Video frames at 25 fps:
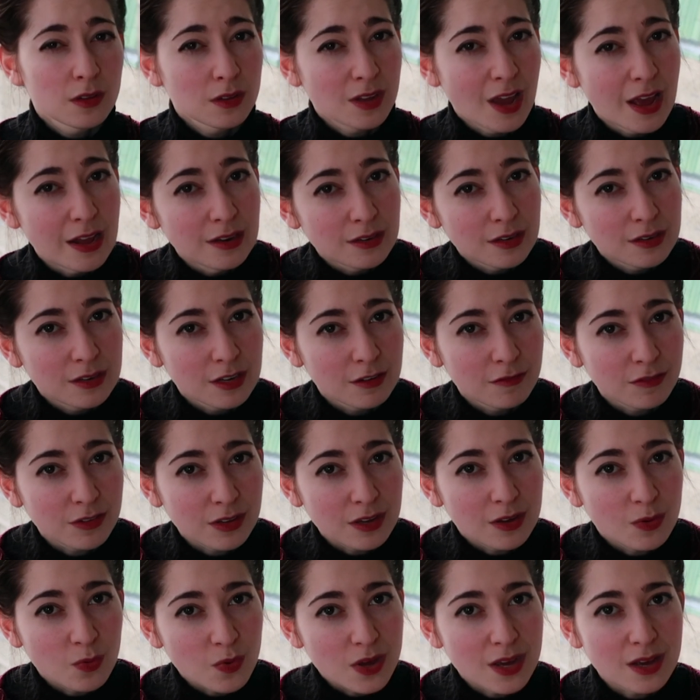
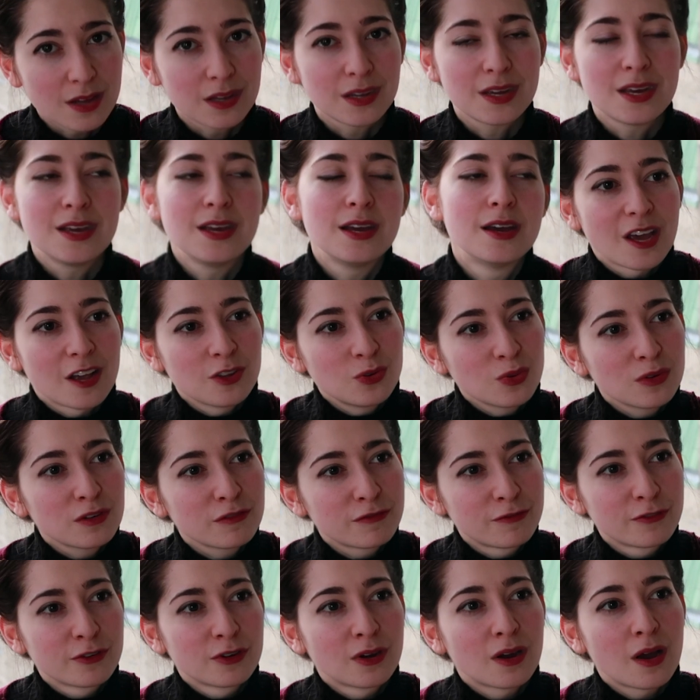tentatively weekly
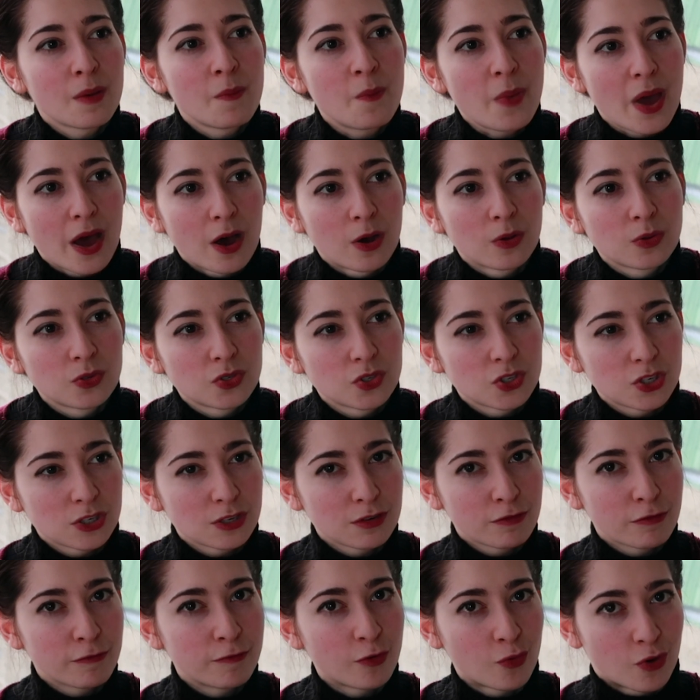schedule, for about
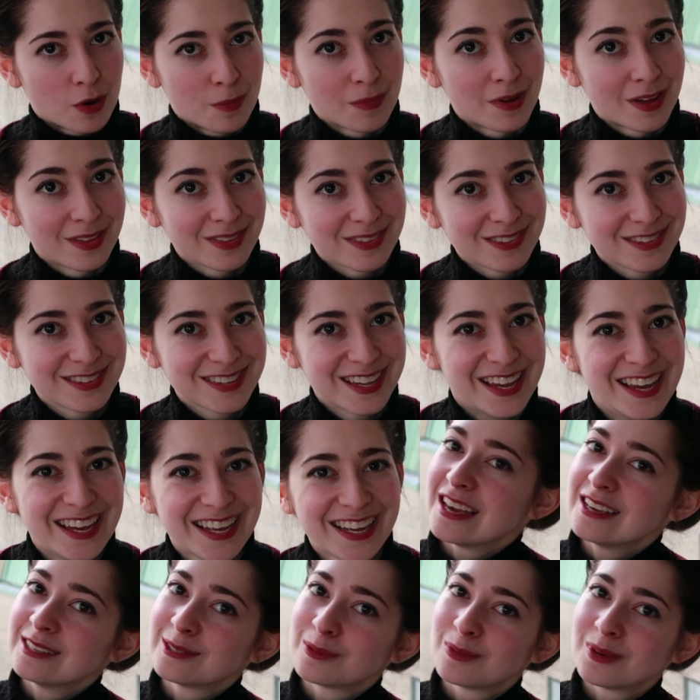4 months.
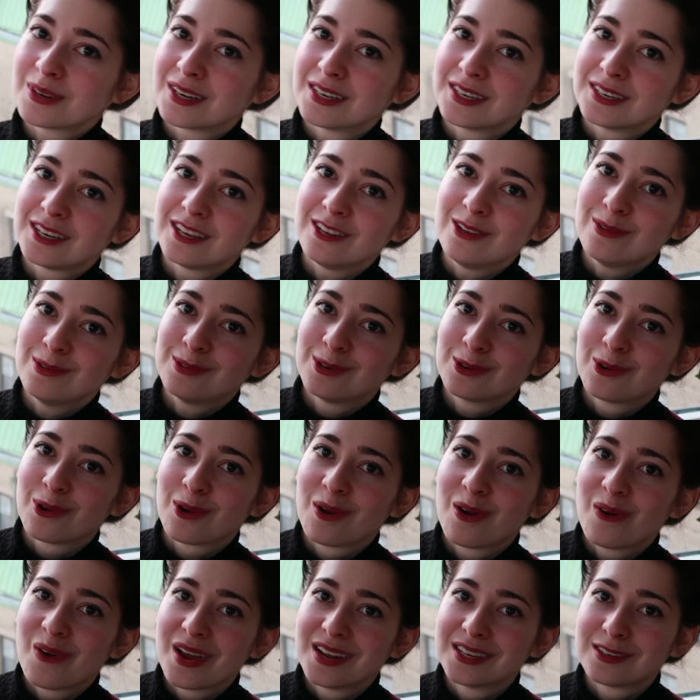Things will continue to
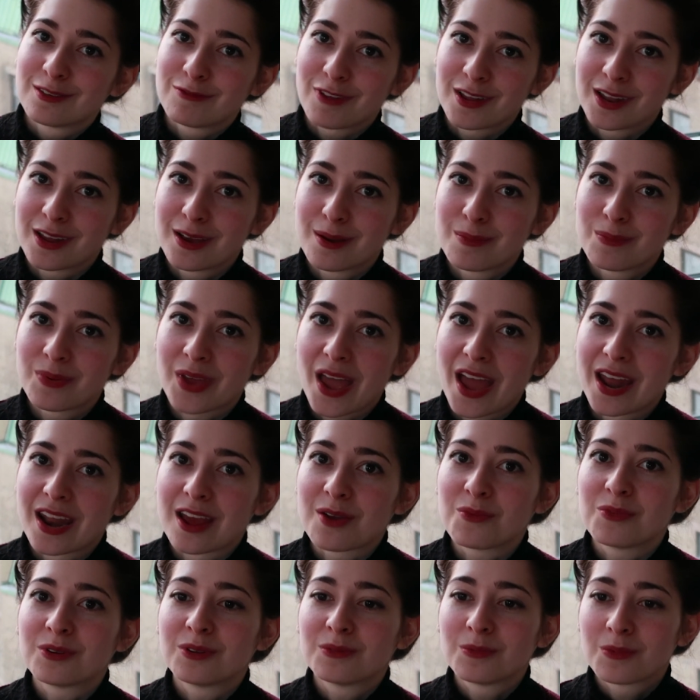grow and develop, and
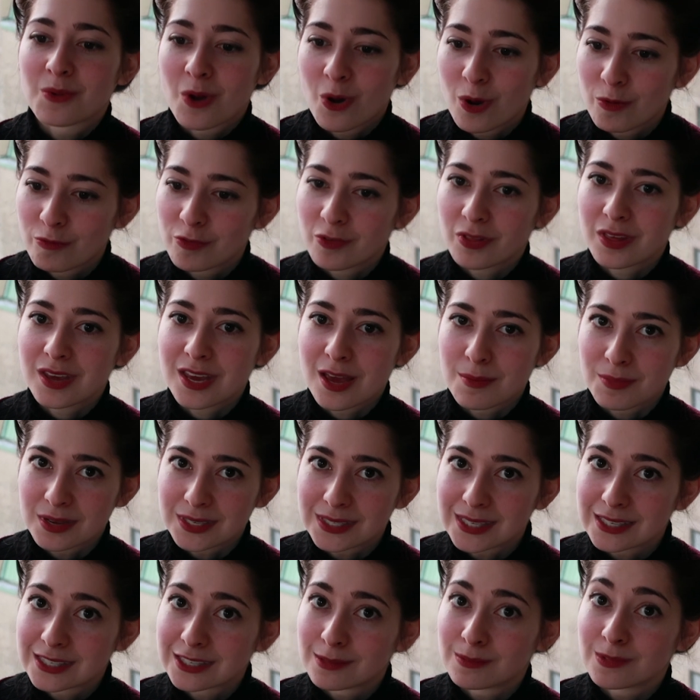I will hopefully get my
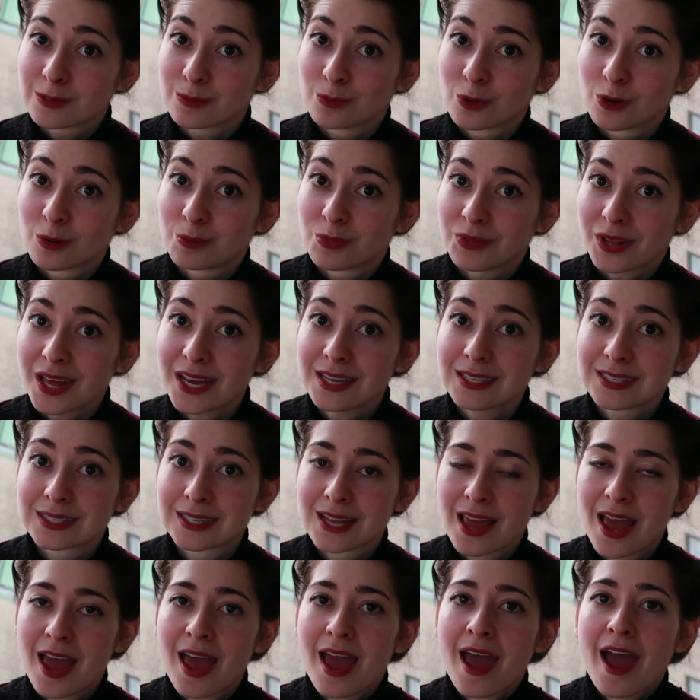systems more in place.
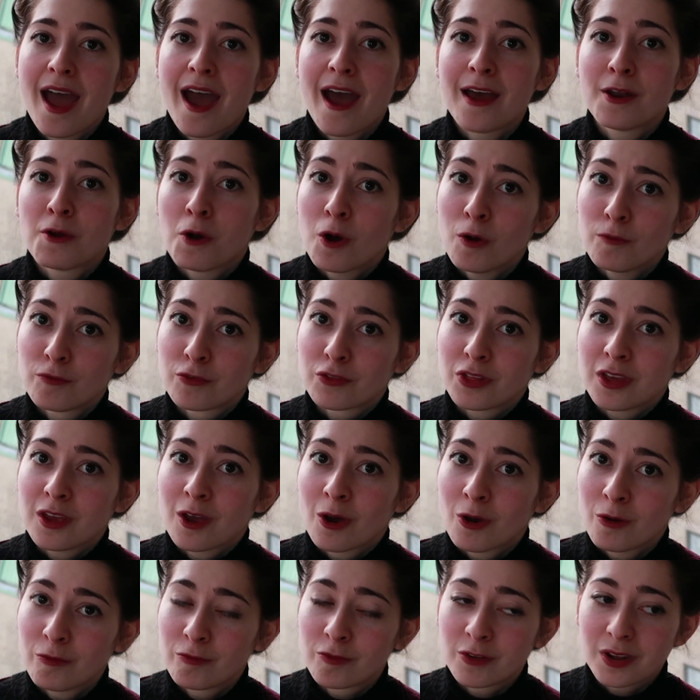And
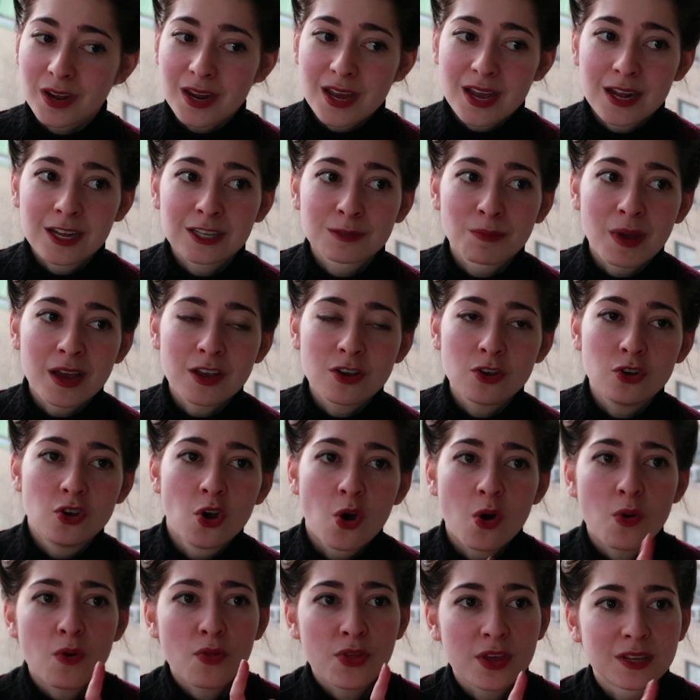hopefully, it is my
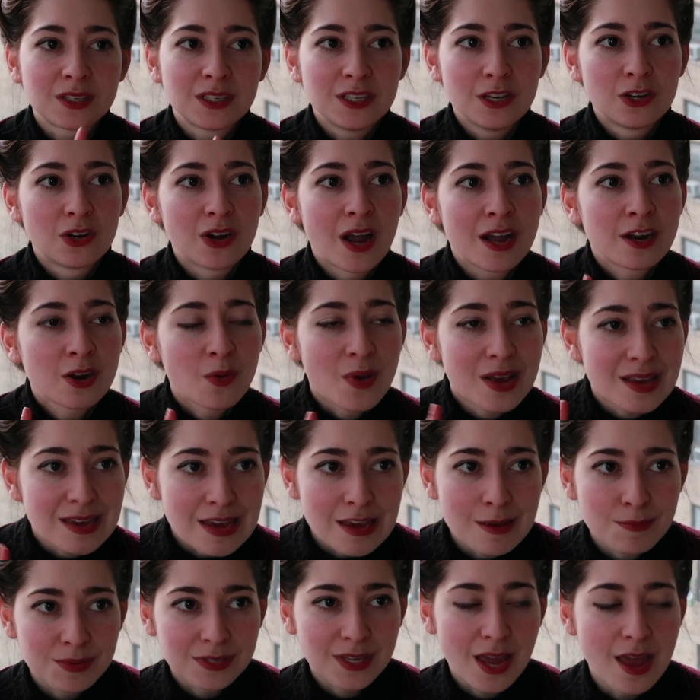goal this year, I know I
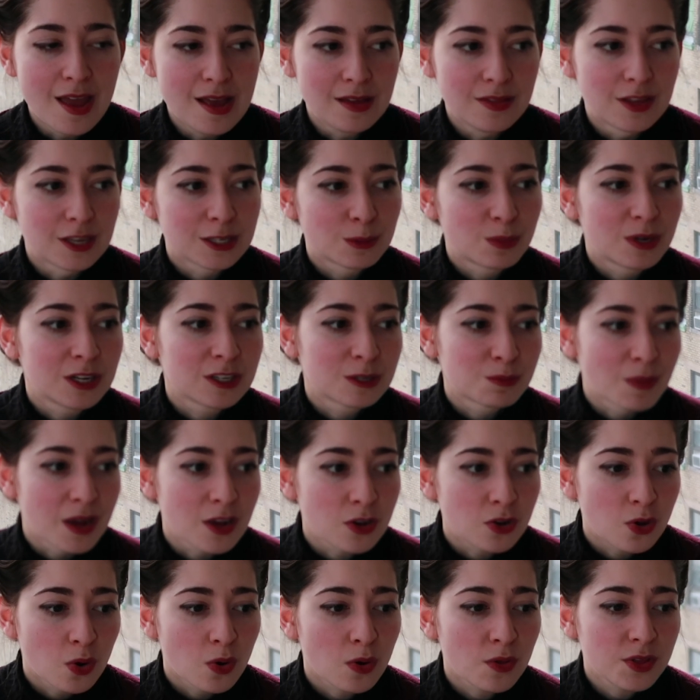keep saying this, but it is
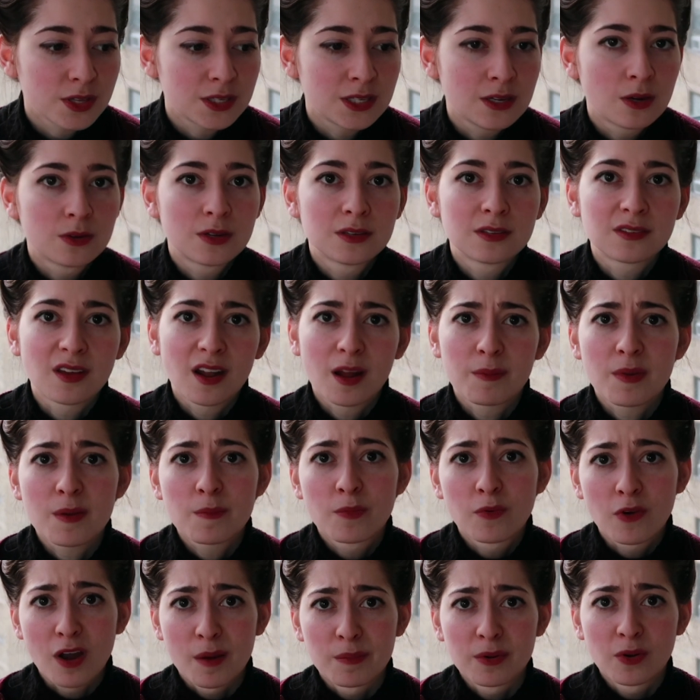my goal this year to set up
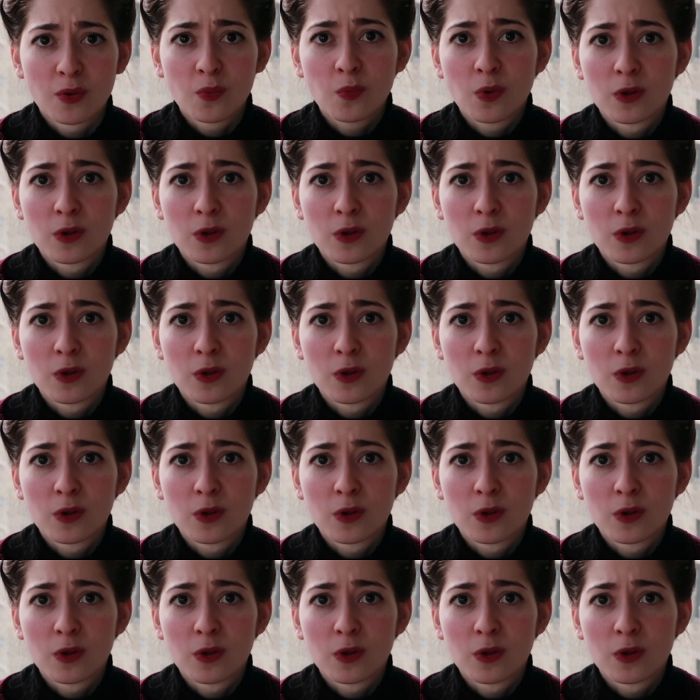a proper